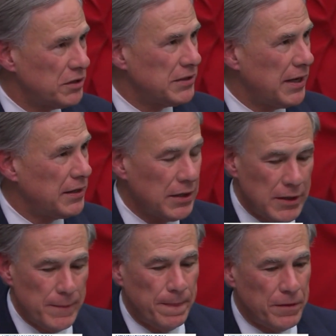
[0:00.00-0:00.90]
will it take?
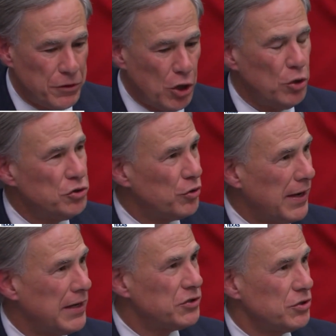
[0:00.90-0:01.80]
Those are
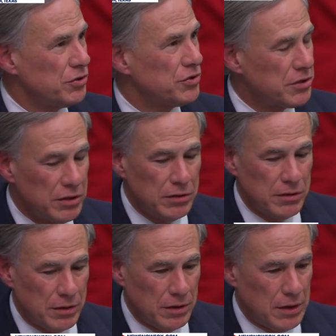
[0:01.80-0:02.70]
answers
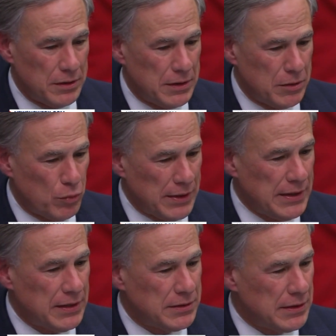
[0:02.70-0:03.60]
that we
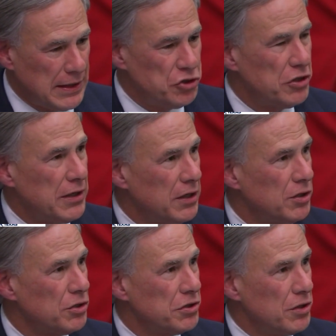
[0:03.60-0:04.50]
need
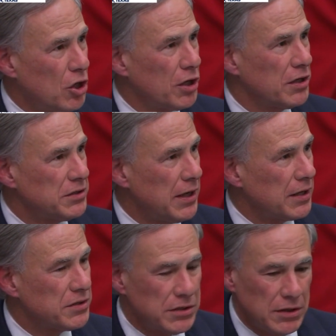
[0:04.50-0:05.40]
engineers and
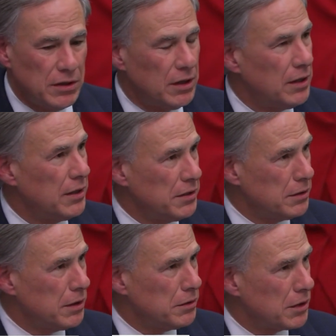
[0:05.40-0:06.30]
architects
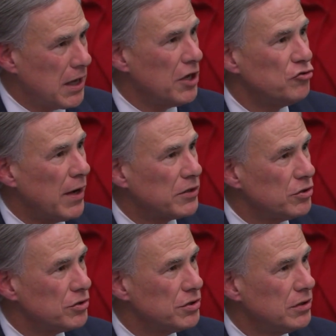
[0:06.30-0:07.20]
and the
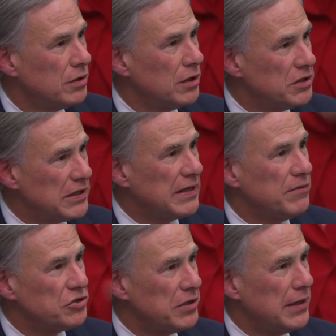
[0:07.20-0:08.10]
contractors to
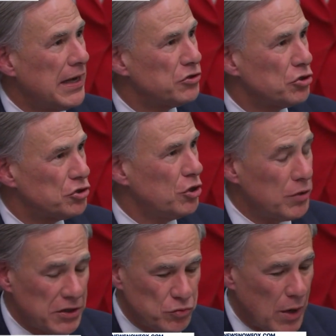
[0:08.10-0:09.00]
give us the answers
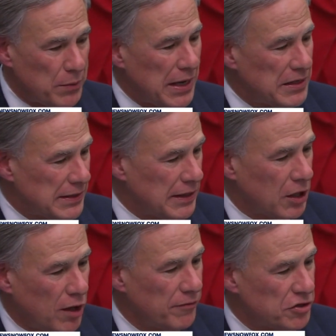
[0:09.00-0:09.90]
to. That's why we had to
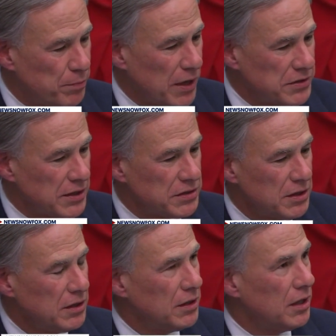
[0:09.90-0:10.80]
kick off this process
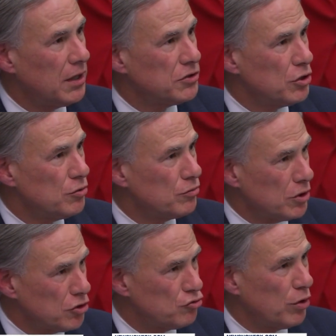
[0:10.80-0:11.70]

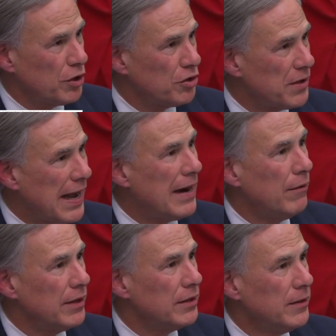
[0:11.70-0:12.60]
to trigger the
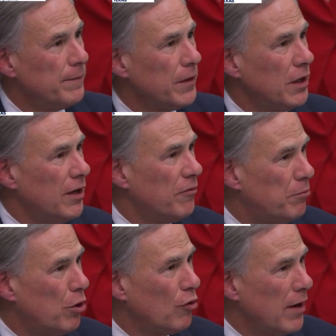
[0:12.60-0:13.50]
hiring of a
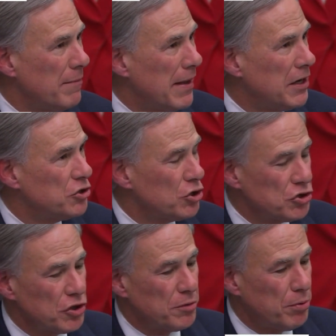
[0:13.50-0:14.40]
program manager,
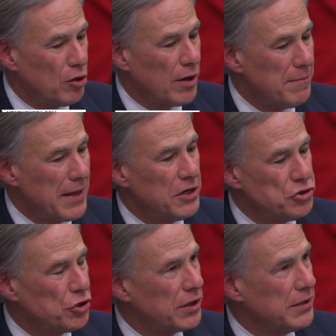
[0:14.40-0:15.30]
so the program
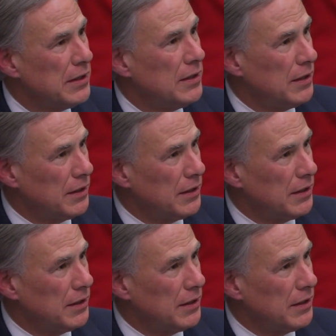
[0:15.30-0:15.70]
manager can